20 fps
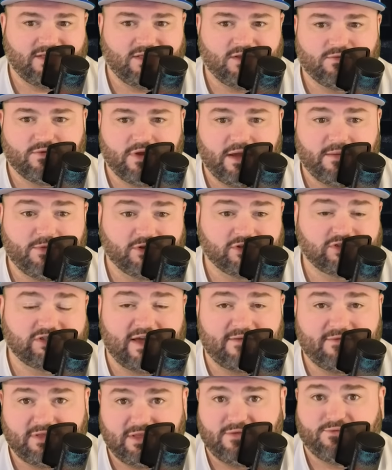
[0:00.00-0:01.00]
rim. They're
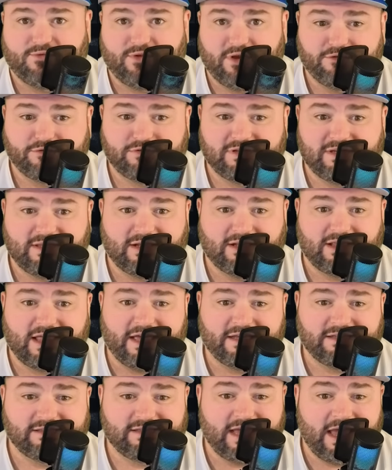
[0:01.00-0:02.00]
7th in frequency in the
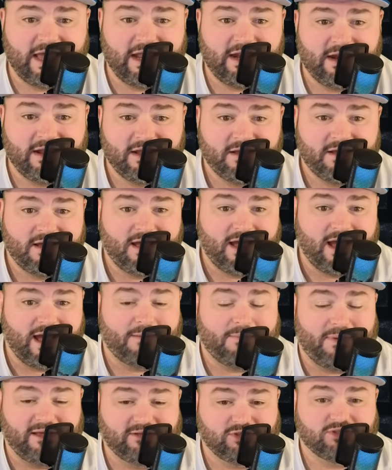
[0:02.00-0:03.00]
last 10.
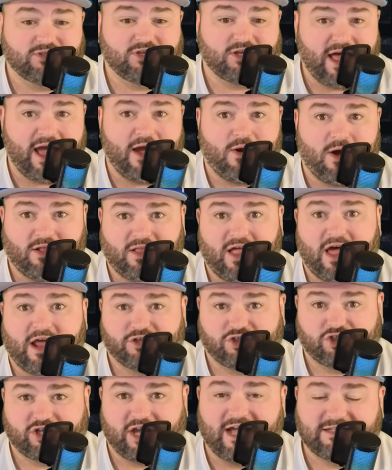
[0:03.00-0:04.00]
Pacers allow a lot
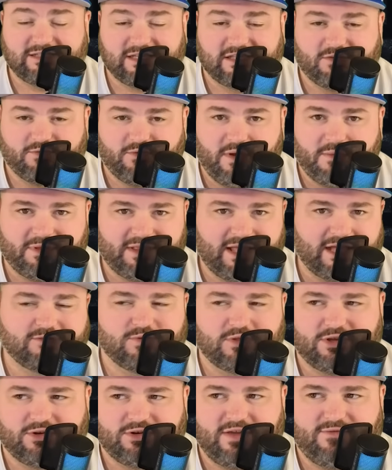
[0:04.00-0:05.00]
of shots at the rim, but that's
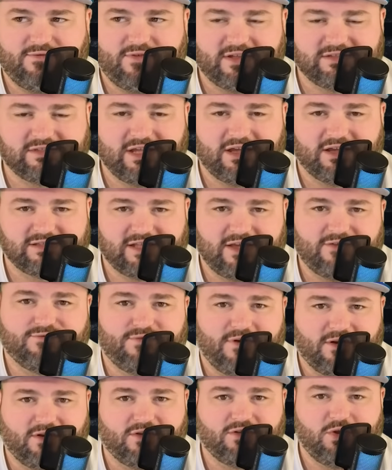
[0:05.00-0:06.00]
what their defense does. They
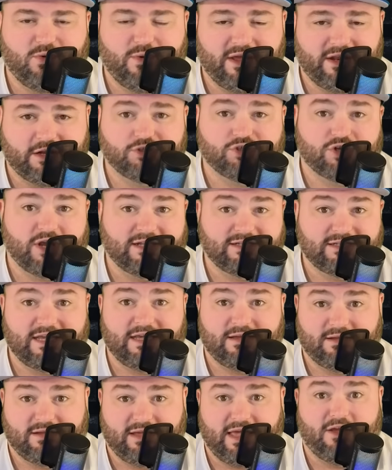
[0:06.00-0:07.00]
funnel you in to try
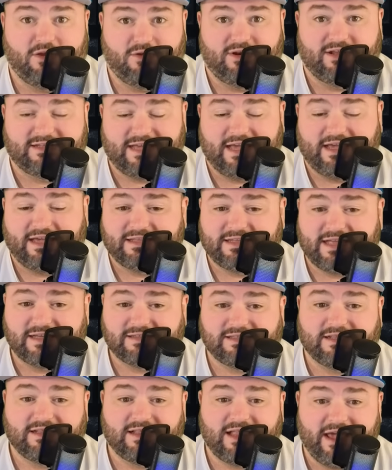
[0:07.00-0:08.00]
to get you to take
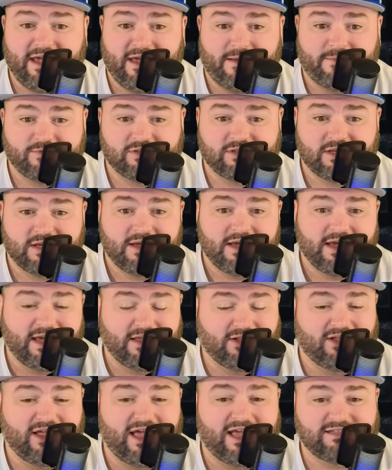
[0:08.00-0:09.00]
contested layups.
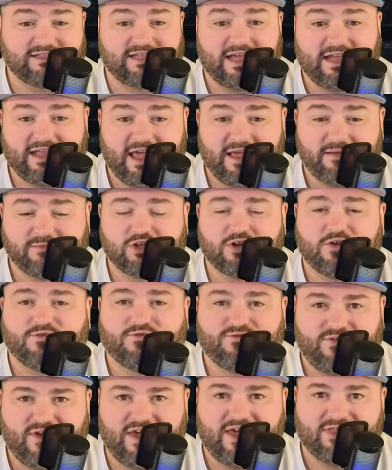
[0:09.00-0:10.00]
In the last 10 games, they're
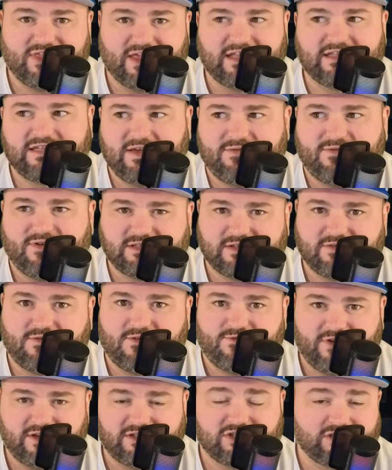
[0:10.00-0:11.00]
5th in defensive
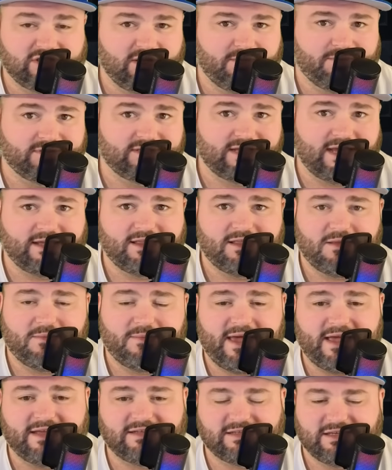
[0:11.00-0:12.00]
efficiency protecting the
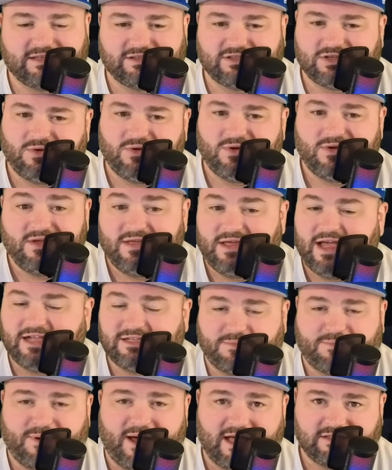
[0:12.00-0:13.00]
basket. So
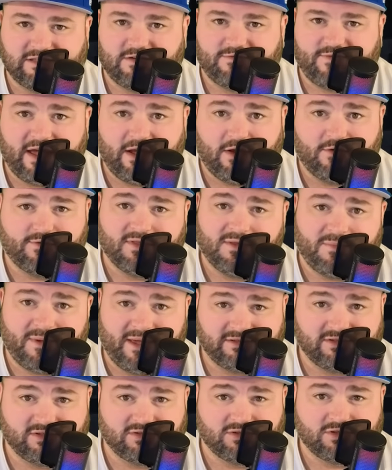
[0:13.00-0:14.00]
that's a positive angle for the
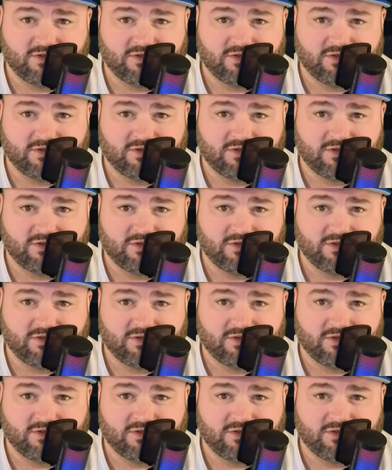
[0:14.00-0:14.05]
Pacers as